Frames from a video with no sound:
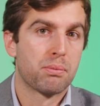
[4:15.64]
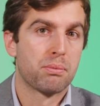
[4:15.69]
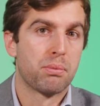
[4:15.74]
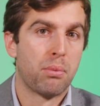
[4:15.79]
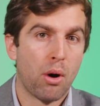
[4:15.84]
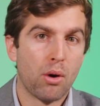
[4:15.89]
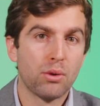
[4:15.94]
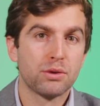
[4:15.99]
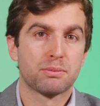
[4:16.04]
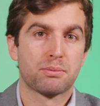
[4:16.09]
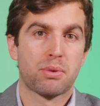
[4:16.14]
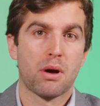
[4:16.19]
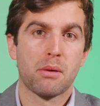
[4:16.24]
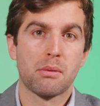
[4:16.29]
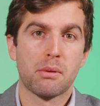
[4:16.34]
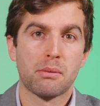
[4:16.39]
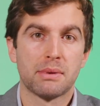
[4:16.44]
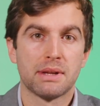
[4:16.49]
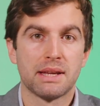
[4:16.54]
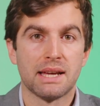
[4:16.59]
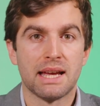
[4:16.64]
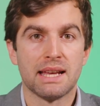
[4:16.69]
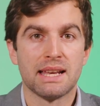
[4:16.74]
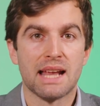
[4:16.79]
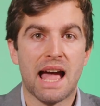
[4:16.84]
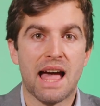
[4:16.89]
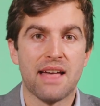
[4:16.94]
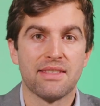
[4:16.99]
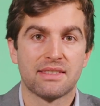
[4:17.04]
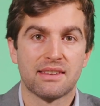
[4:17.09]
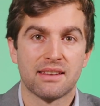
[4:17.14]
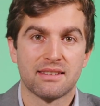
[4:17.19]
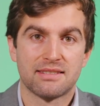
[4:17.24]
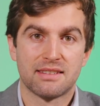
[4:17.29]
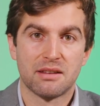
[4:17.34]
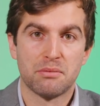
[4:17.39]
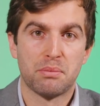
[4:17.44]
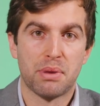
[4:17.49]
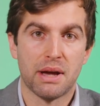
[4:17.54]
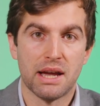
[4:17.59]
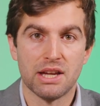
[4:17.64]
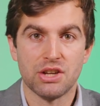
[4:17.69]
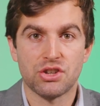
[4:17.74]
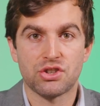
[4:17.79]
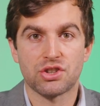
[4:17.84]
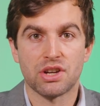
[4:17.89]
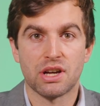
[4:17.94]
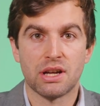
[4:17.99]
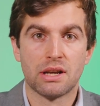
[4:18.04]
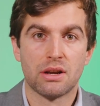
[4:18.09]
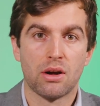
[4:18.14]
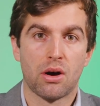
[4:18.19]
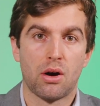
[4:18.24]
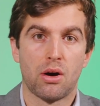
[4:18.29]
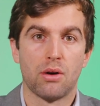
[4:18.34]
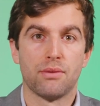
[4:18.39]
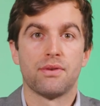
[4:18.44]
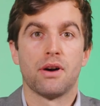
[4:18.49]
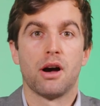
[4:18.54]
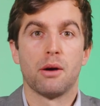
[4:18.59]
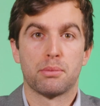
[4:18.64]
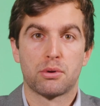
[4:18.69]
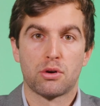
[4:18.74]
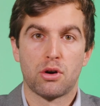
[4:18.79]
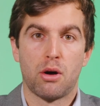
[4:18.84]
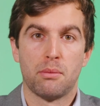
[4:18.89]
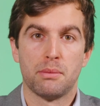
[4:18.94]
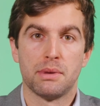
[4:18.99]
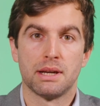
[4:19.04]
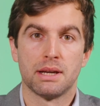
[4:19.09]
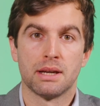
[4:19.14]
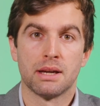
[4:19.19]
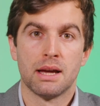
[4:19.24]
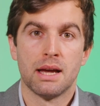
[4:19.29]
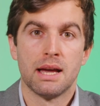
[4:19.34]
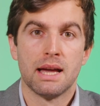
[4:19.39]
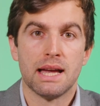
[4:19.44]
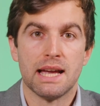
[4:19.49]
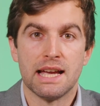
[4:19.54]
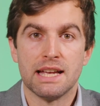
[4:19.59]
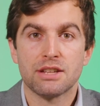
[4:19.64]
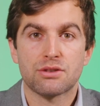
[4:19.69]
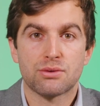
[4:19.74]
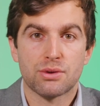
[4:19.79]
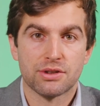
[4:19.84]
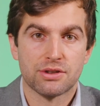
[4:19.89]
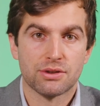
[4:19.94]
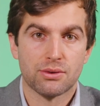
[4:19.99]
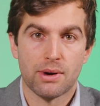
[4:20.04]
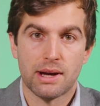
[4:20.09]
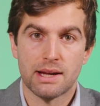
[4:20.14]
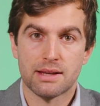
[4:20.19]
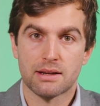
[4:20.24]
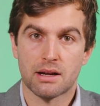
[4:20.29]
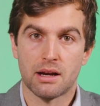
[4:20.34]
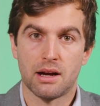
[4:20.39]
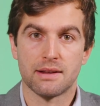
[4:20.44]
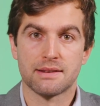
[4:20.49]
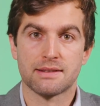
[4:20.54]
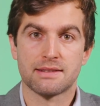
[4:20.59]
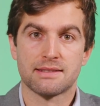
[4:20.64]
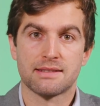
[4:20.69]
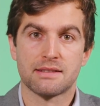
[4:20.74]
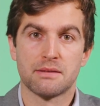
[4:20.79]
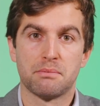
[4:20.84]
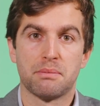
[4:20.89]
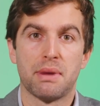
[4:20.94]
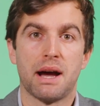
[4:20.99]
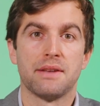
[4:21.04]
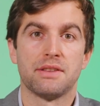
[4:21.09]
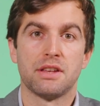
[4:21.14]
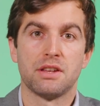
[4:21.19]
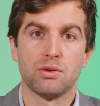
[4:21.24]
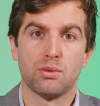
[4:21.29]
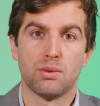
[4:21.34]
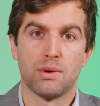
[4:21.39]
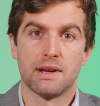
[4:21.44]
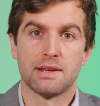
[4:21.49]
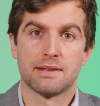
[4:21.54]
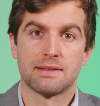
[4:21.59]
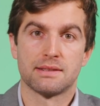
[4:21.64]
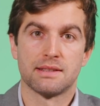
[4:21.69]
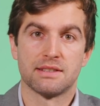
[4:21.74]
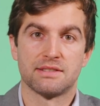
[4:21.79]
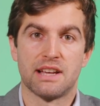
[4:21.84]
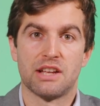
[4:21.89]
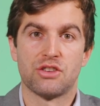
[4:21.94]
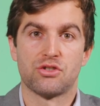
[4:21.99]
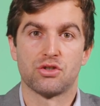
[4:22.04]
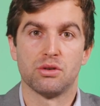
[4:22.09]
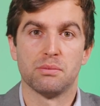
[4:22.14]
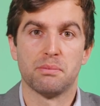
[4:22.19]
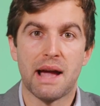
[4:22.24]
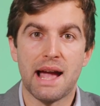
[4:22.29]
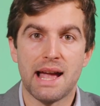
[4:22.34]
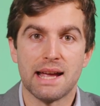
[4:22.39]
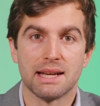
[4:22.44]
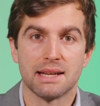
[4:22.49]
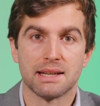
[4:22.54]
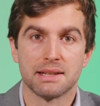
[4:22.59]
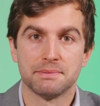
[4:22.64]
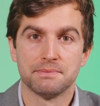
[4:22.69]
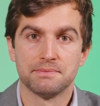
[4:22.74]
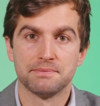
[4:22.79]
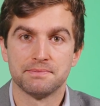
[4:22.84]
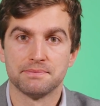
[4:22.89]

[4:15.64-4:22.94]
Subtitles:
most probably in anticipation of upcoming interest rate cuts by the US Central Bank.